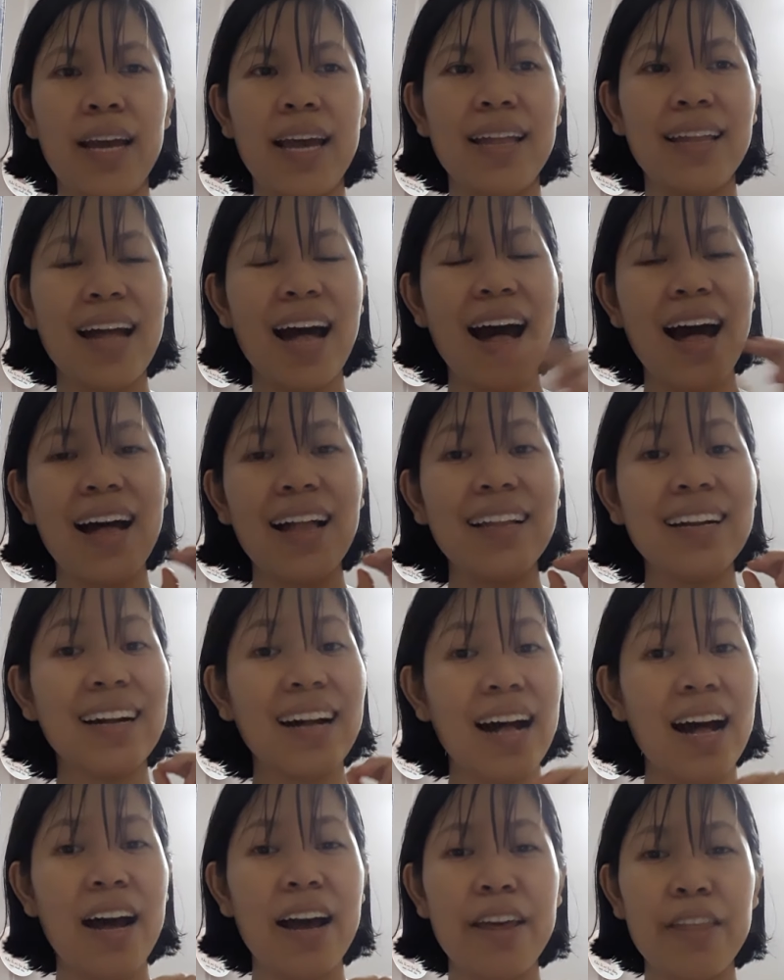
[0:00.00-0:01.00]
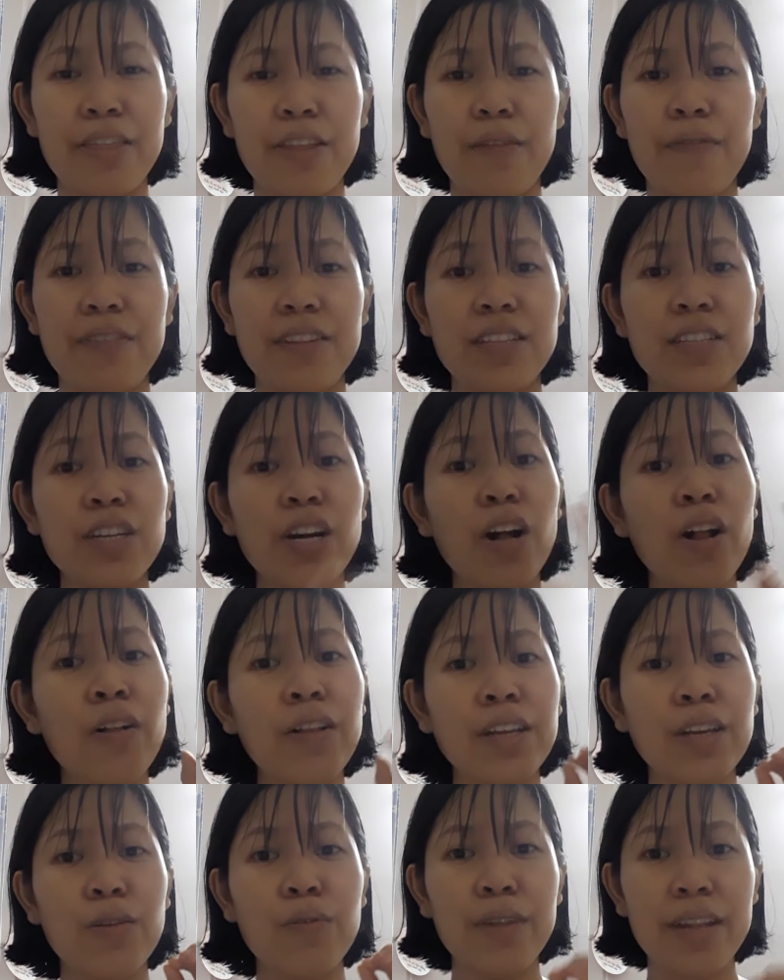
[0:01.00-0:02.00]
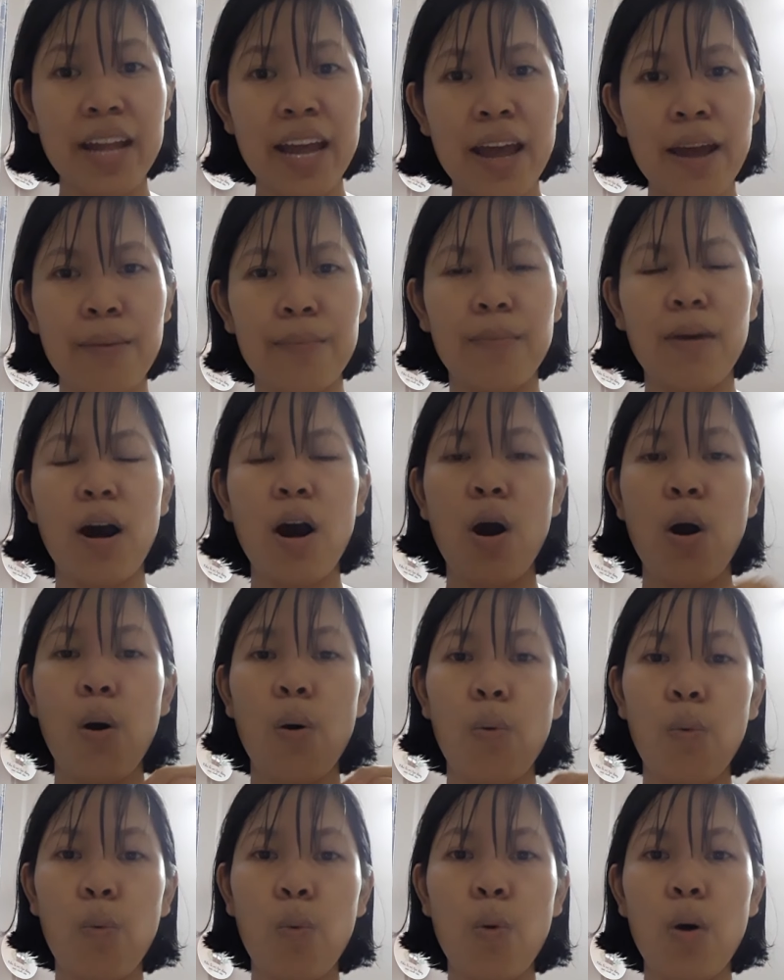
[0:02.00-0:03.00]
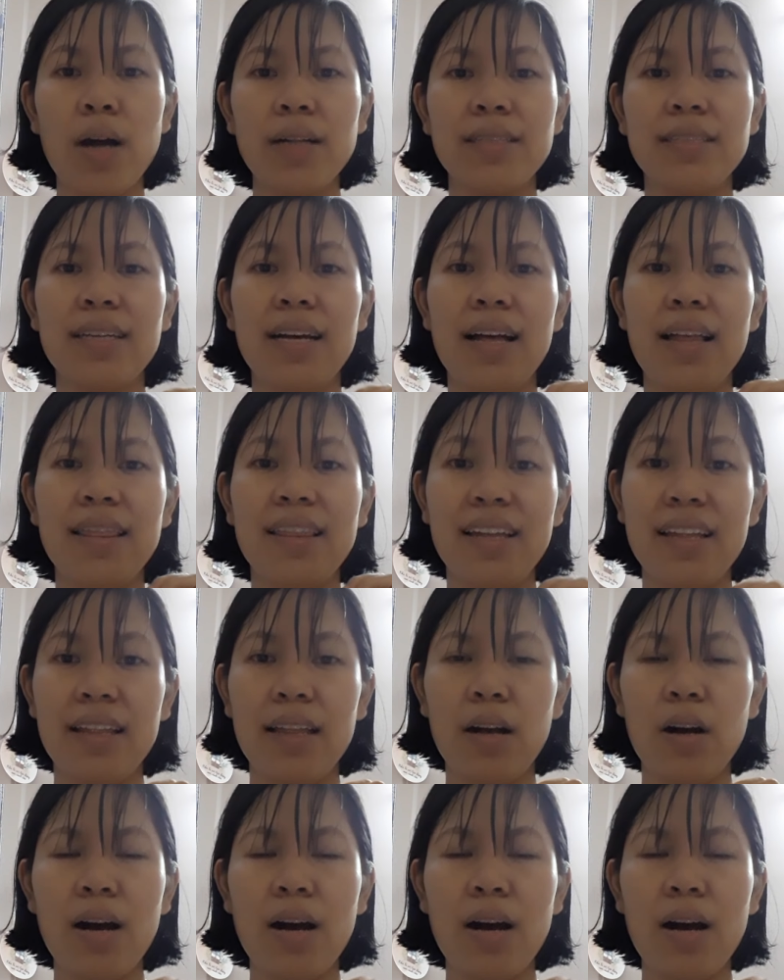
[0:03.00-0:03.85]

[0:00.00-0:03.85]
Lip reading: and I'll kind of tell you what the